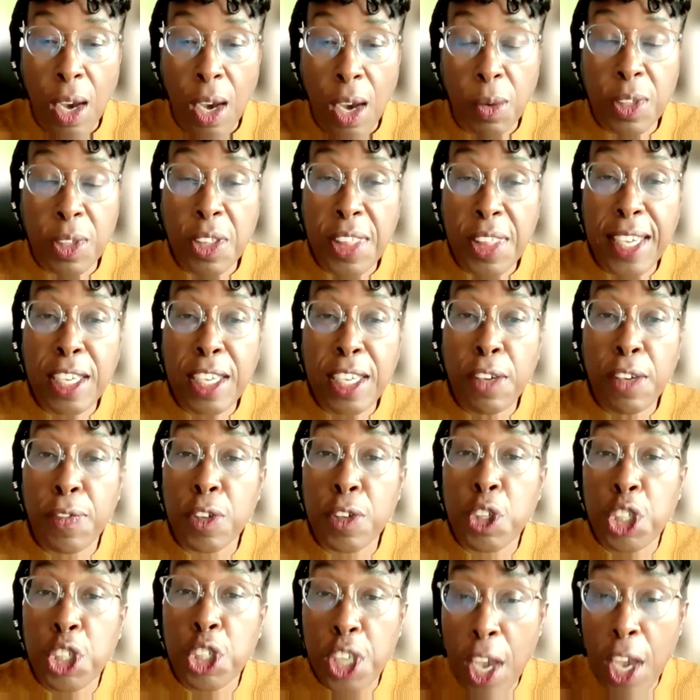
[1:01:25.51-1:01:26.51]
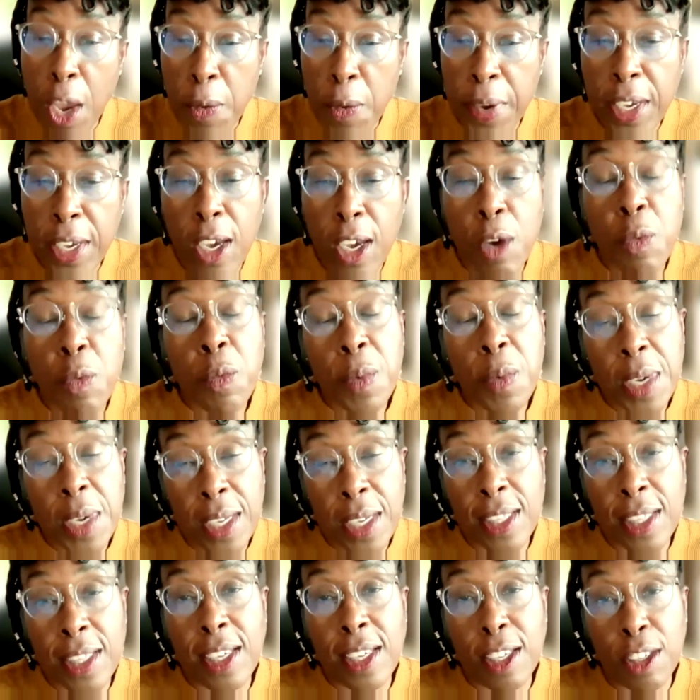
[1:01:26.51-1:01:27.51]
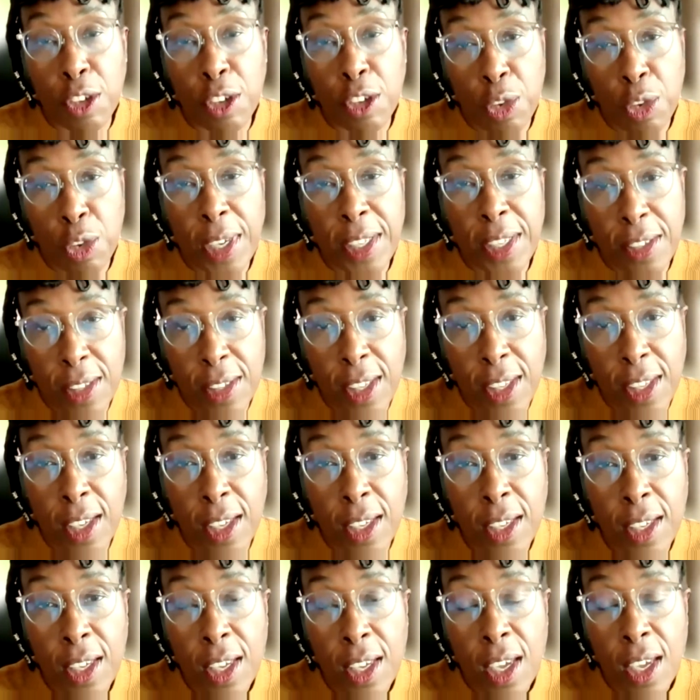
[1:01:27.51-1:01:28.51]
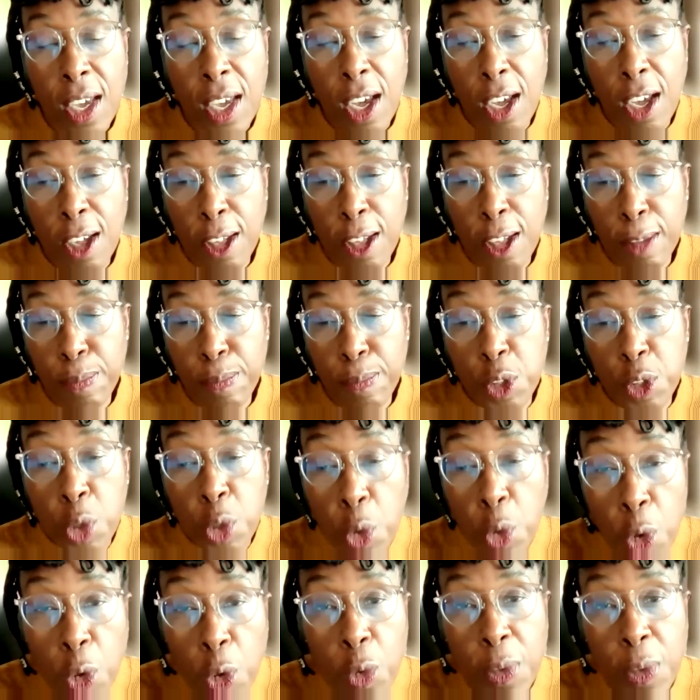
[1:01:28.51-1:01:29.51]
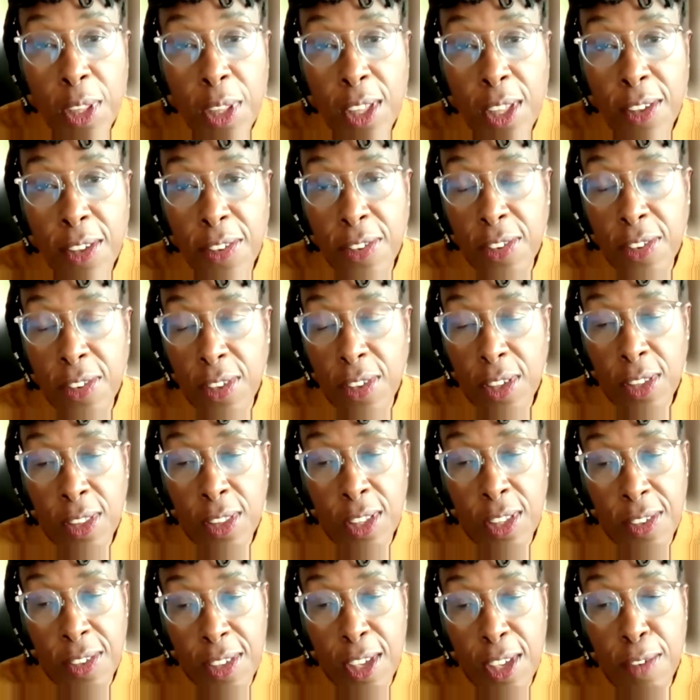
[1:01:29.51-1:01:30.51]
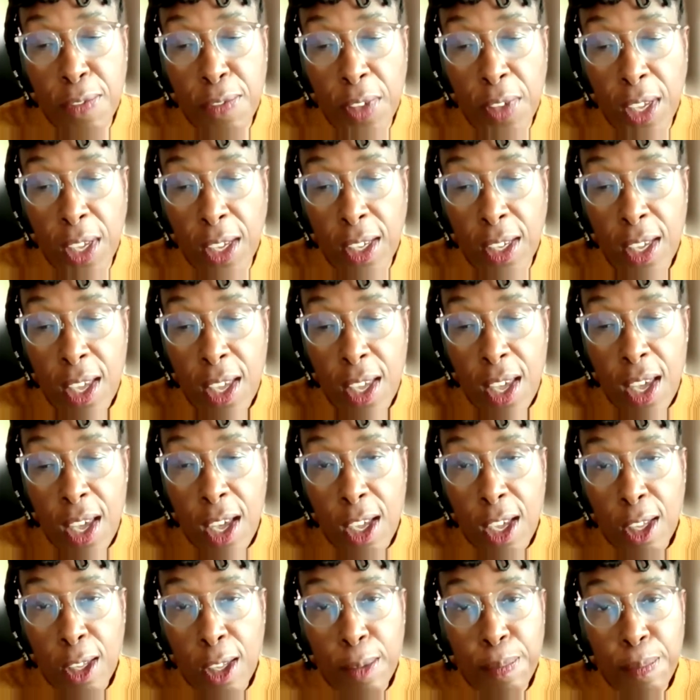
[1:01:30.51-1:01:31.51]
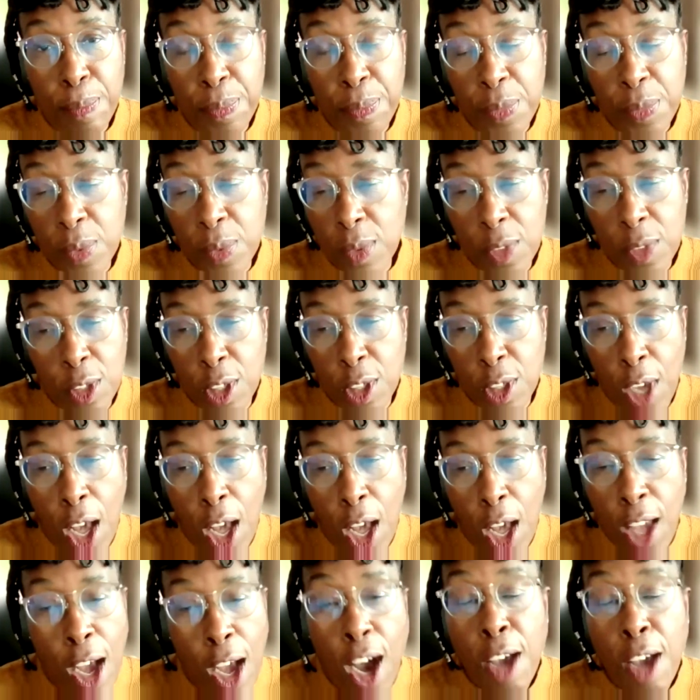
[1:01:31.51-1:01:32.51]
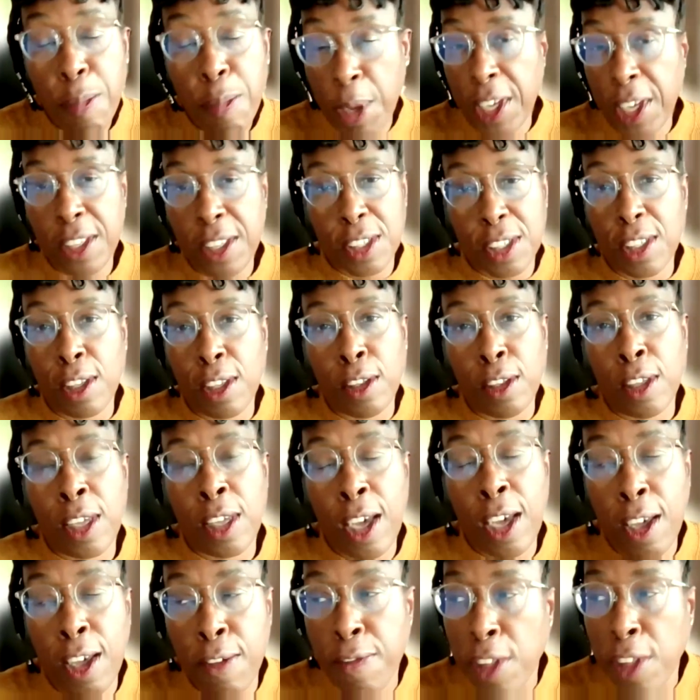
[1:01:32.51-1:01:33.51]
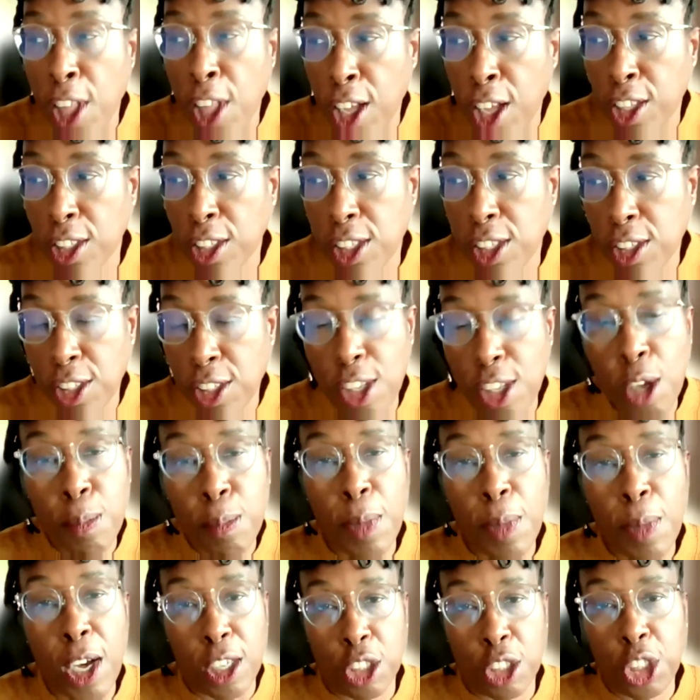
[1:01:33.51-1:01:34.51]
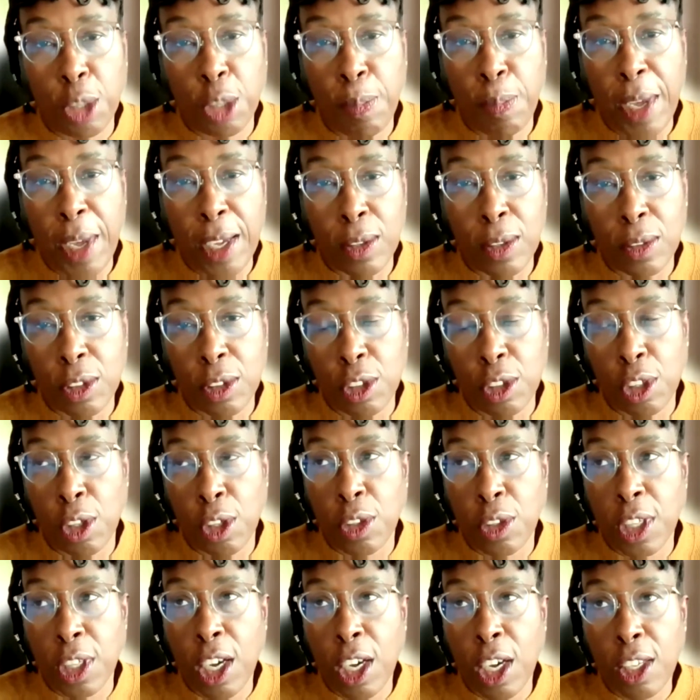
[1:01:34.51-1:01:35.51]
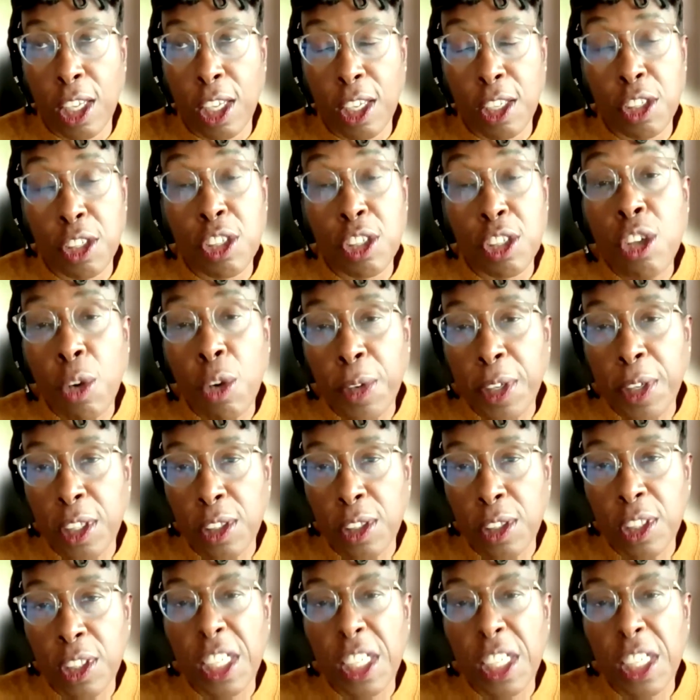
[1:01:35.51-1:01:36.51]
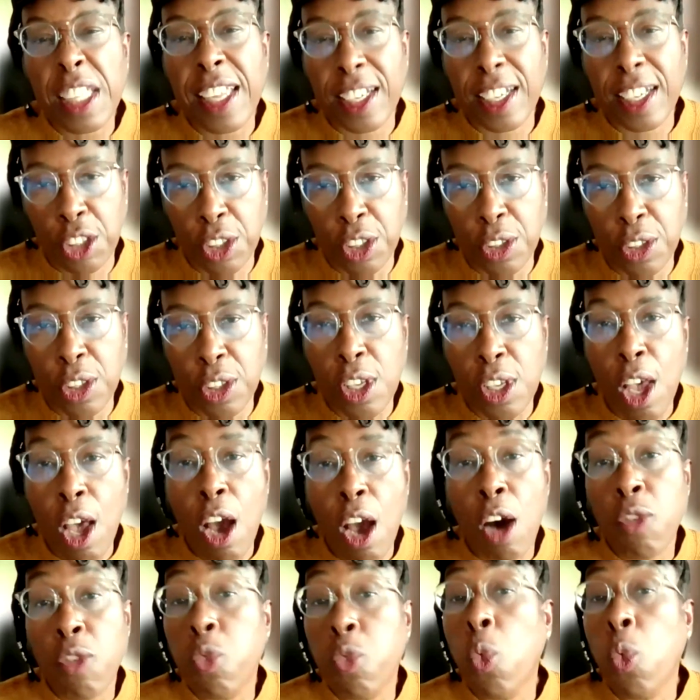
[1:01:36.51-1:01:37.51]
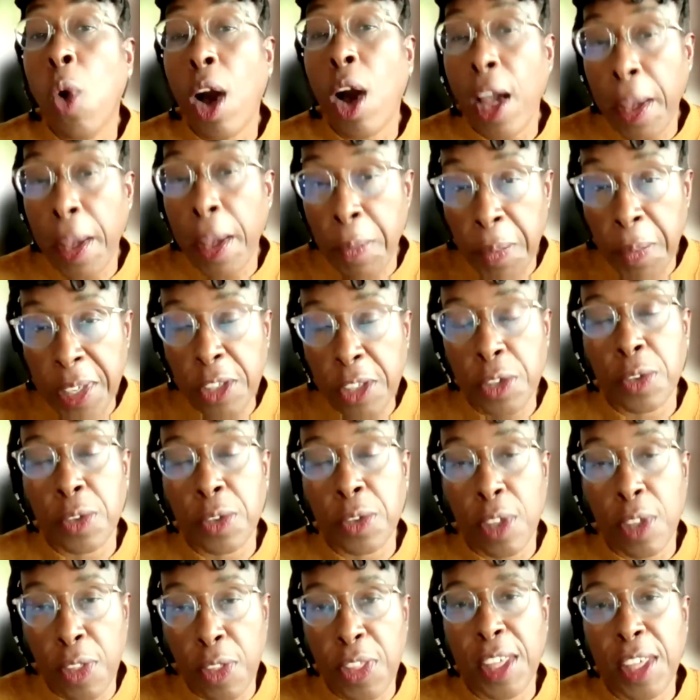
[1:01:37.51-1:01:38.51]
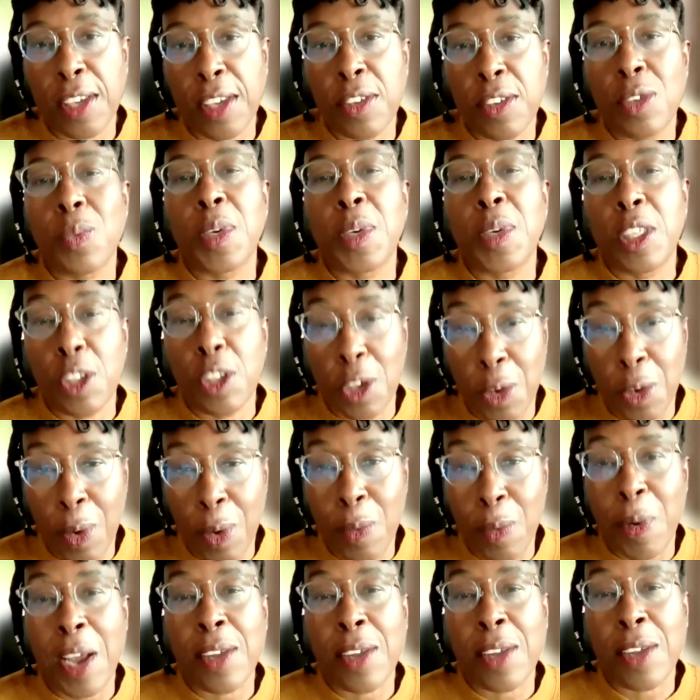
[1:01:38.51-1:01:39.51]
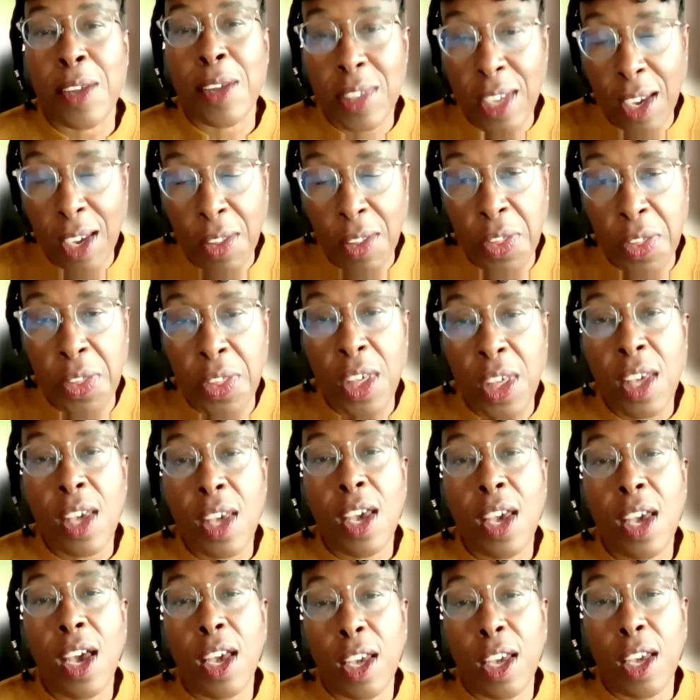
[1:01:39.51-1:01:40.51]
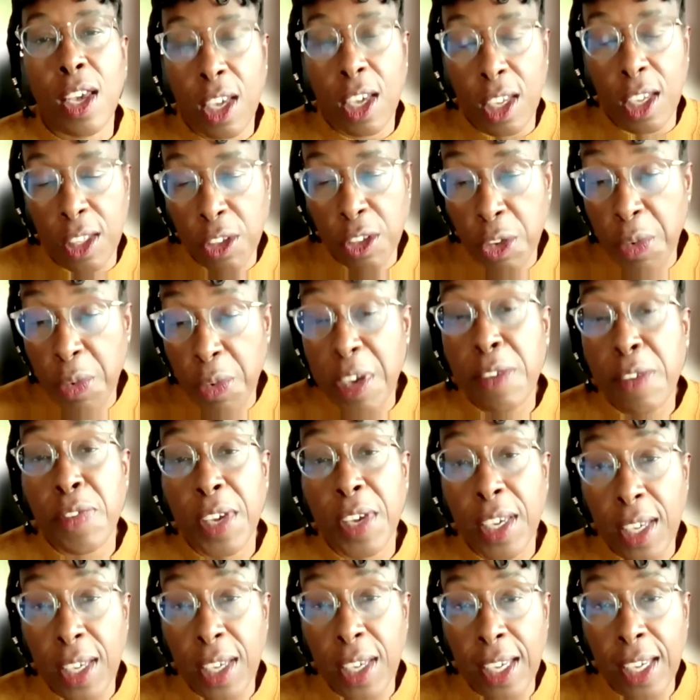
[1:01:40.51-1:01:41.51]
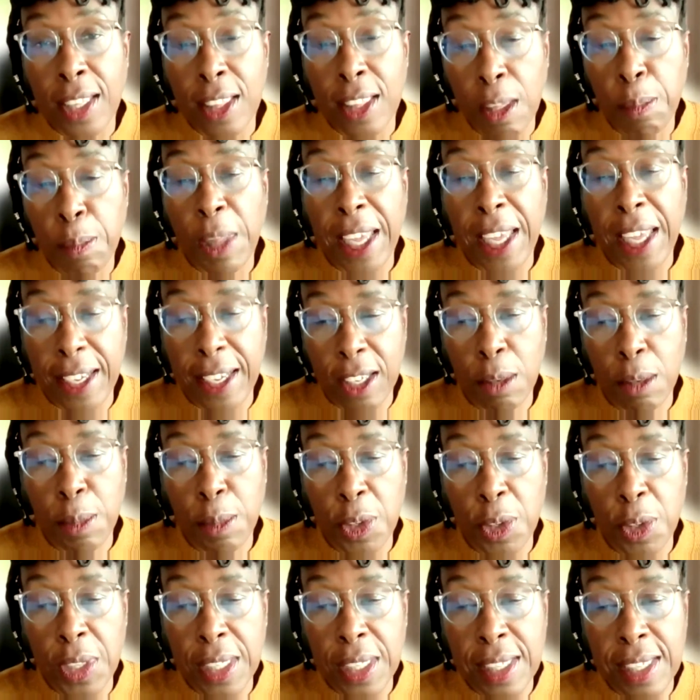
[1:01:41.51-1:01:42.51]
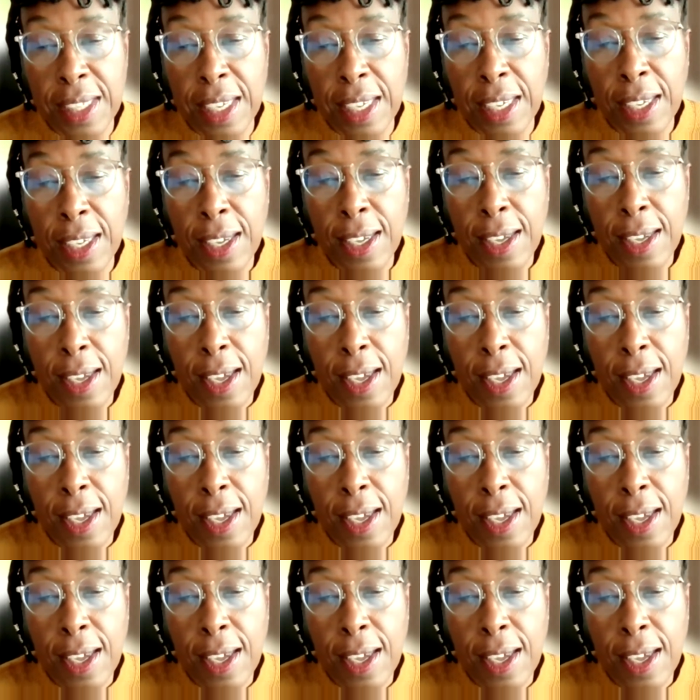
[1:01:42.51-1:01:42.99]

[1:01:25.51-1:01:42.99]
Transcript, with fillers: I want to thank you for sharing a really interesting um, talk with us this evening. Um, I, I, personally have learned so much about, you know, the kind of historical connections of why we do the things we do around death uh, and grieving in the Black community.